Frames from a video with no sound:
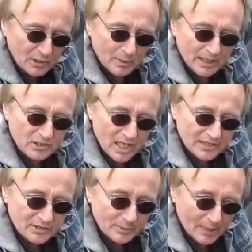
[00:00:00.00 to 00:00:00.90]
you want to
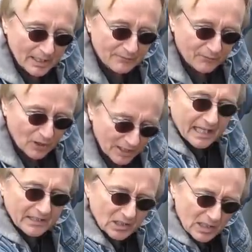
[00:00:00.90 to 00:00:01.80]
change the right front
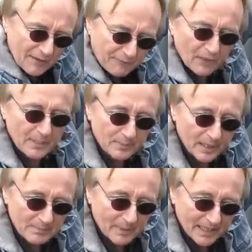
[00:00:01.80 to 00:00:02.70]
and the left front
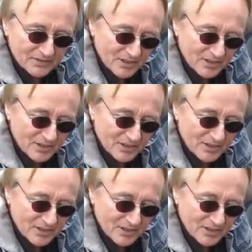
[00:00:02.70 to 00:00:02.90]
brake pads.